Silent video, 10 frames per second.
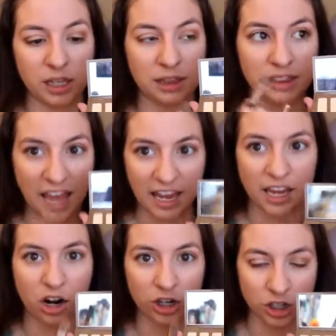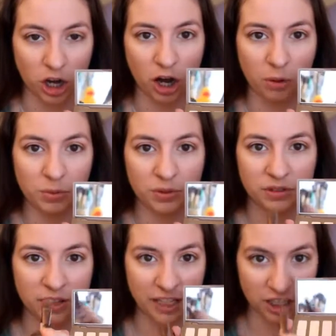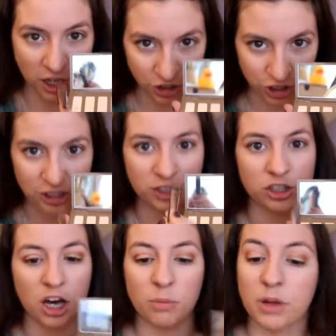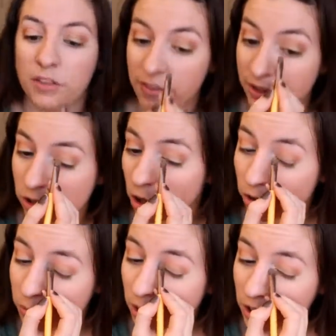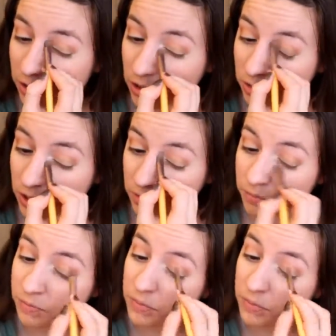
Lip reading: lay it on top, like touch it to the top, and then that's all the product that you'll need.